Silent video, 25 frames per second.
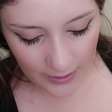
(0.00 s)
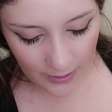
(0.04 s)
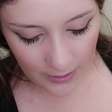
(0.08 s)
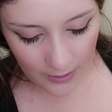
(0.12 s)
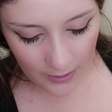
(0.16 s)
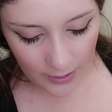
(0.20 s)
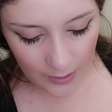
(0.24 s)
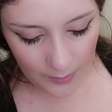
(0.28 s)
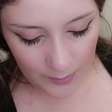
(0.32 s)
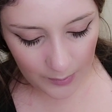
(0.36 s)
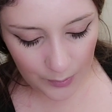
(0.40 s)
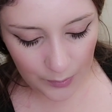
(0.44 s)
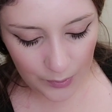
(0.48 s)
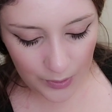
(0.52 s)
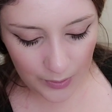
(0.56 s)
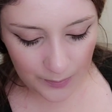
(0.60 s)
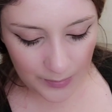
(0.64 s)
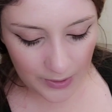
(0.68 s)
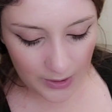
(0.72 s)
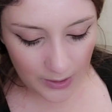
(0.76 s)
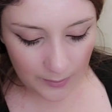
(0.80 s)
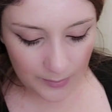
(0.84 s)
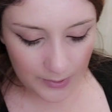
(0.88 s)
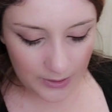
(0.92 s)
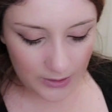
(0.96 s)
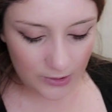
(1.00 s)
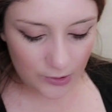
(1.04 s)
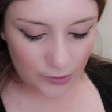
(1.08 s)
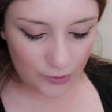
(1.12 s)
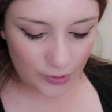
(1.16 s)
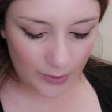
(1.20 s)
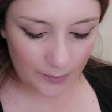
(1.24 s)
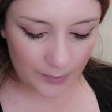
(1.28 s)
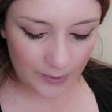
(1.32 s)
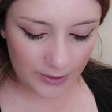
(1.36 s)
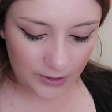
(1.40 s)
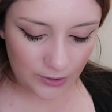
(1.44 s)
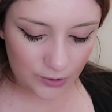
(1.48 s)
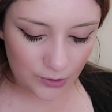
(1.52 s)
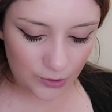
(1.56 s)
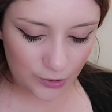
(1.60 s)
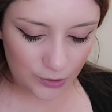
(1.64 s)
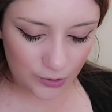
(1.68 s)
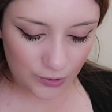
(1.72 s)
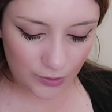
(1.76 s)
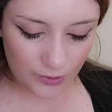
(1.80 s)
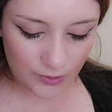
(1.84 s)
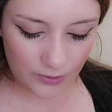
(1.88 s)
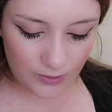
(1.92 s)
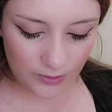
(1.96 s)
It wouldn't be completely dry, but it
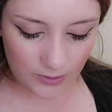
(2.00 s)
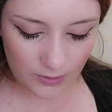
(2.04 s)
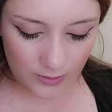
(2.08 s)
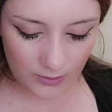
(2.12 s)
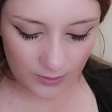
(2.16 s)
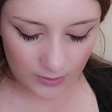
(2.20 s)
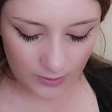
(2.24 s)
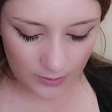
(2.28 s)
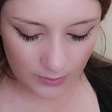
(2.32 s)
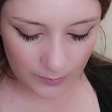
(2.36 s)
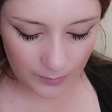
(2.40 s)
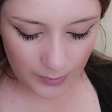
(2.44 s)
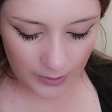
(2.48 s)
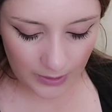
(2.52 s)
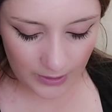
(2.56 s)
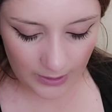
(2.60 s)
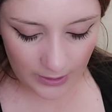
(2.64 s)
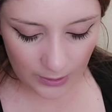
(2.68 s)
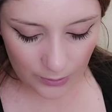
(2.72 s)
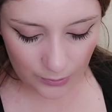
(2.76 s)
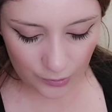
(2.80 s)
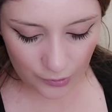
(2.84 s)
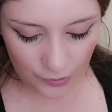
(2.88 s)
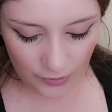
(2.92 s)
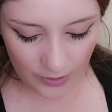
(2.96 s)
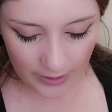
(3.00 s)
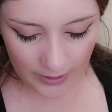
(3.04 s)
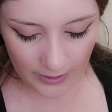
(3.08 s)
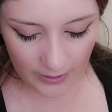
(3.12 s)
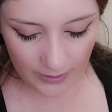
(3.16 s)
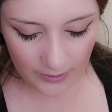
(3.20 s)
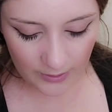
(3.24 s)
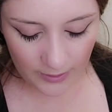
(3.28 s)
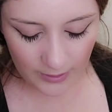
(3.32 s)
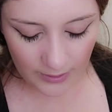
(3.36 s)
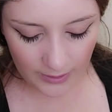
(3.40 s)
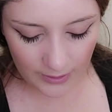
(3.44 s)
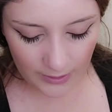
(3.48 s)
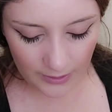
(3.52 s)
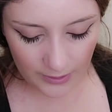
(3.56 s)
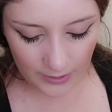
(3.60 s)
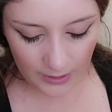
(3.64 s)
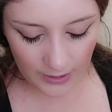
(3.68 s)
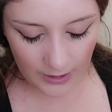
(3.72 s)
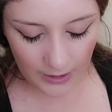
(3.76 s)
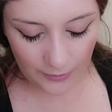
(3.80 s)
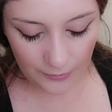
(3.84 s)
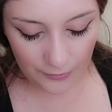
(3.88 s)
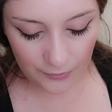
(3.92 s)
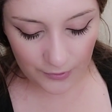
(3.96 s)
should be a little drier and
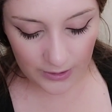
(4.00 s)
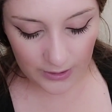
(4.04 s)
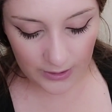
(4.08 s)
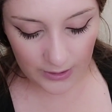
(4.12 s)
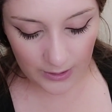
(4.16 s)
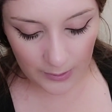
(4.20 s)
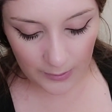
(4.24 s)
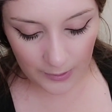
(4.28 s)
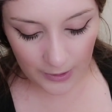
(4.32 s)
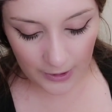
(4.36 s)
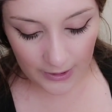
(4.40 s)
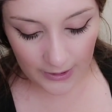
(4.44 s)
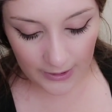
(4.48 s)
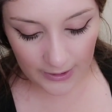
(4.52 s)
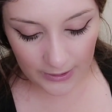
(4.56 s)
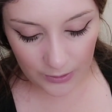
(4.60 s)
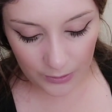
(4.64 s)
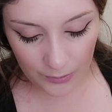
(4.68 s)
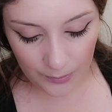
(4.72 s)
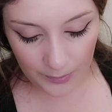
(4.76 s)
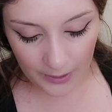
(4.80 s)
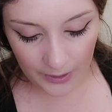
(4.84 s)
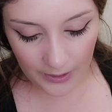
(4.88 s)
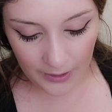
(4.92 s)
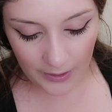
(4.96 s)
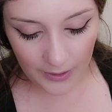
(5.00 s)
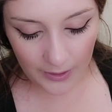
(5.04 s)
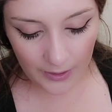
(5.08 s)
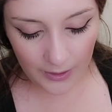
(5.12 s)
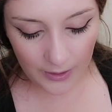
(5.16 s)
have risen a little bit.